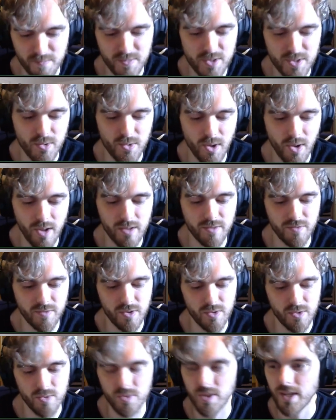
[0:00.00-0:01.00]
to all of
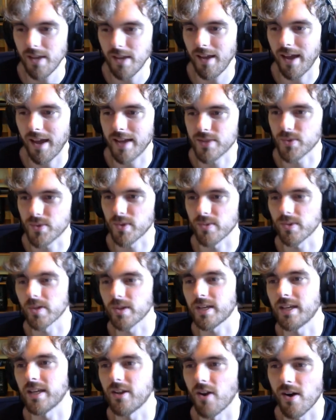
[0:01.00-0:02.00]
you as we're
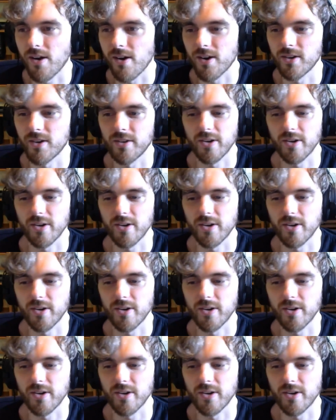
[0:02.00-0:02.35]
working hard